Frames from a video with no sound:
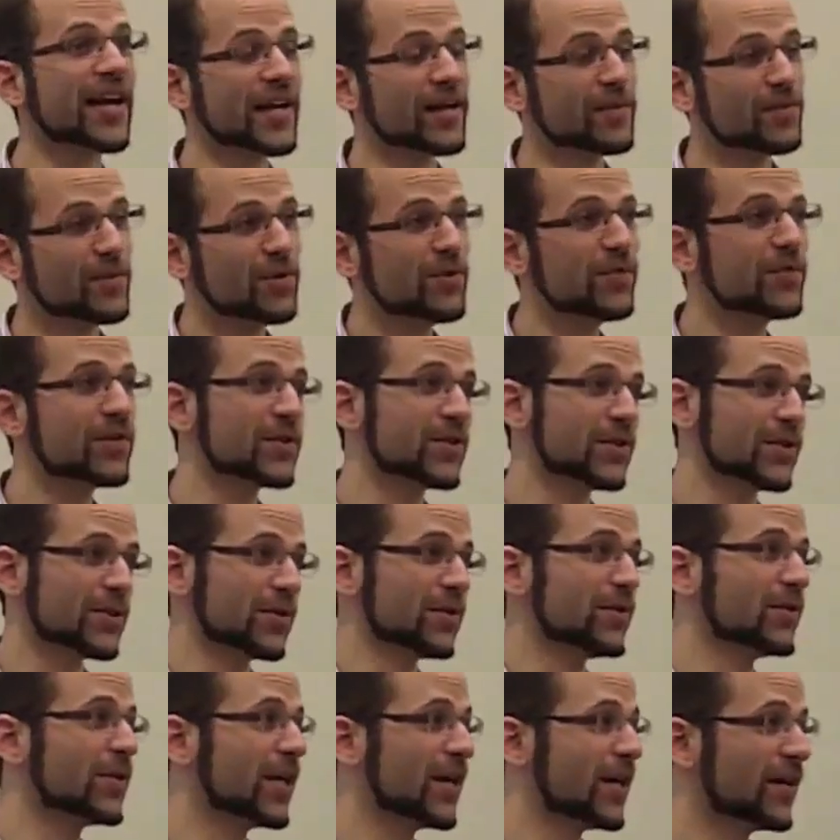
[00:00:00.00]
and I can prove it to
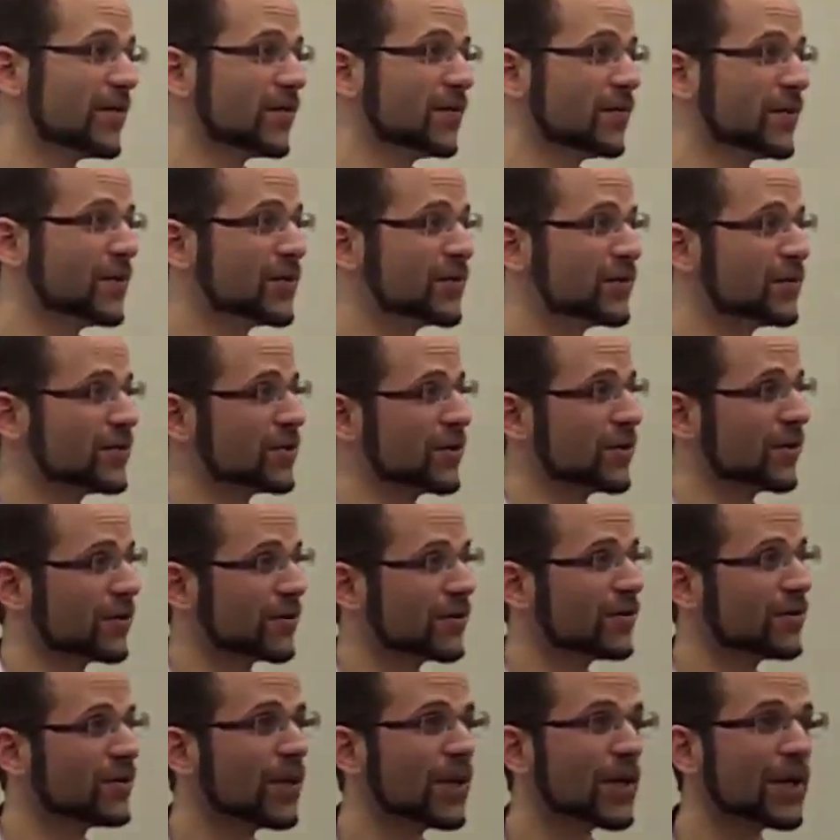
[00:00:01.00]
you. I have the research
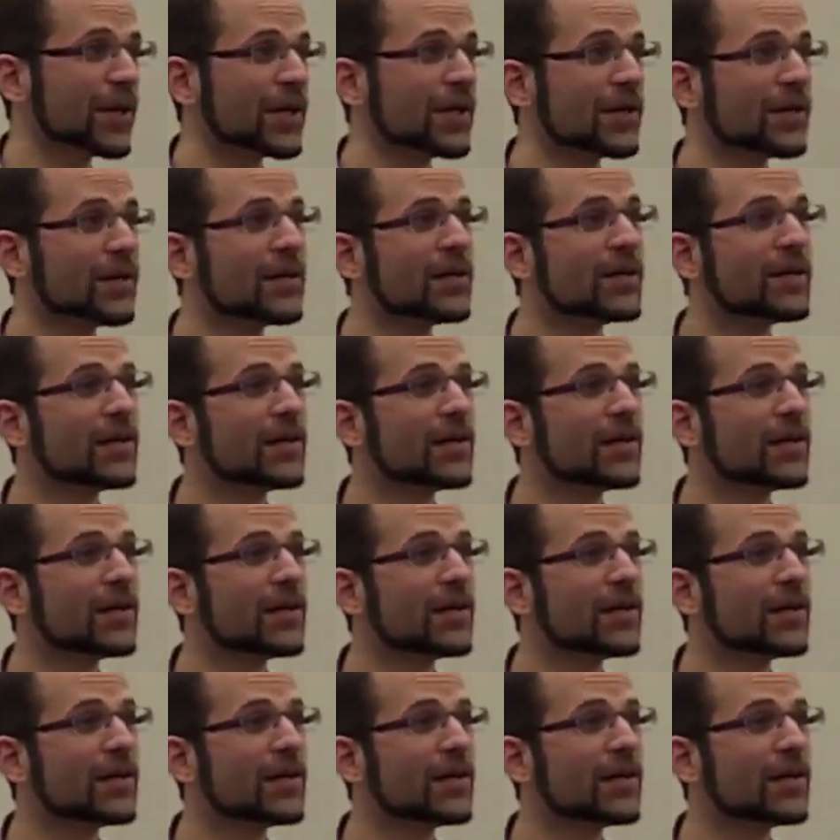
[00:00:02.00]
article on it.